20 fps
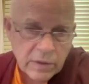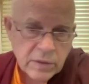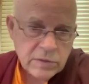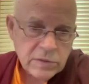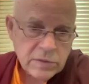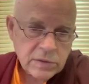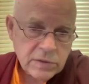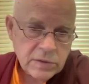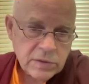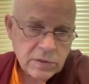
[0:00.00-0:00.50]

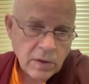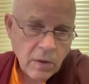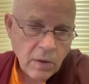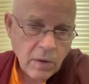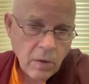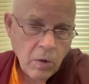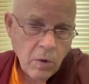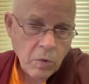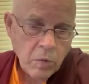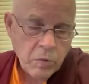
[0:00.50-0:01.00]

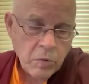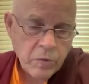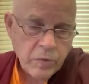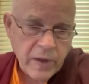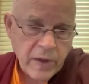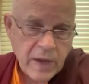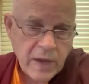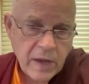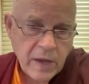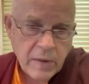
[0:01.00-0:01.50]
So,
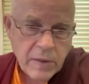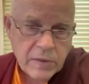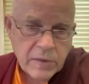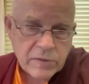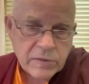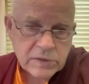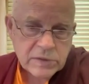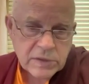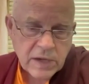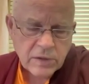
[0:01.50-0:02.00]
the
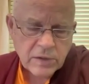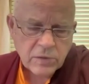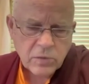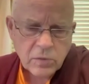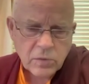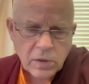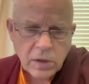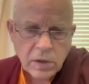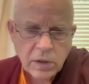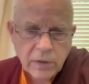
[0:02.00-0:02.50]

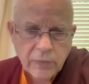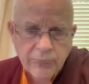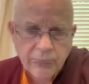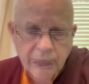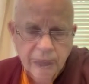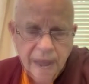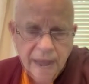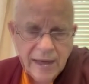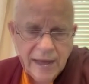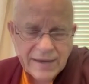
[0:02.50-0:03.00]
central
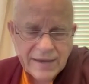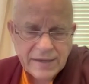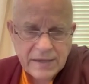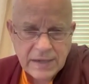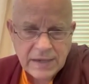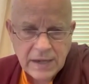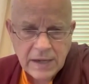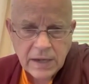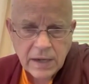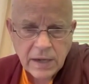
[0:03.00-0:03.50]

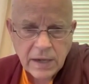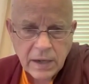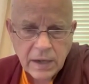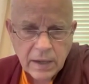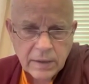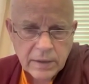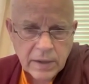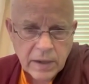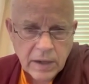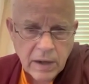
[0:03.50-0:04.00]

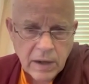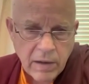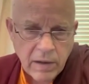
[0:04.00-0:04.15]
idea